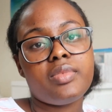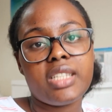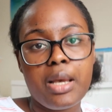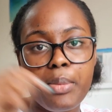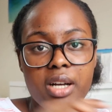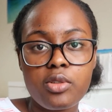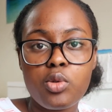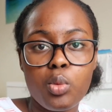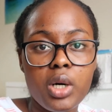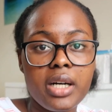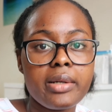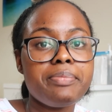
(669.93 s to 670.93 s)
get back to
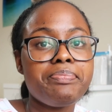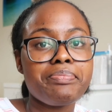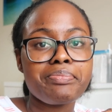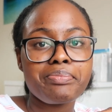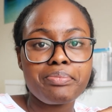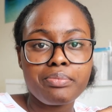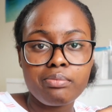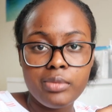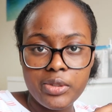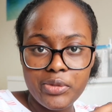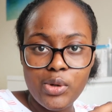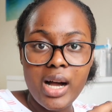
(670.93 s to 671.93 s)
work
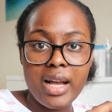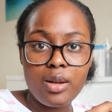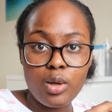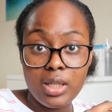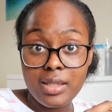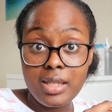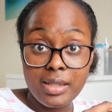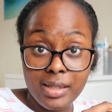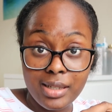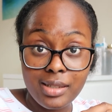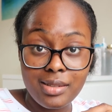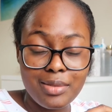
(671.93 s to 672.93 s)
before I call it a
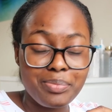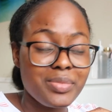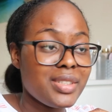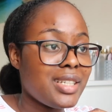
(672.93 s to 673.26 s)
night.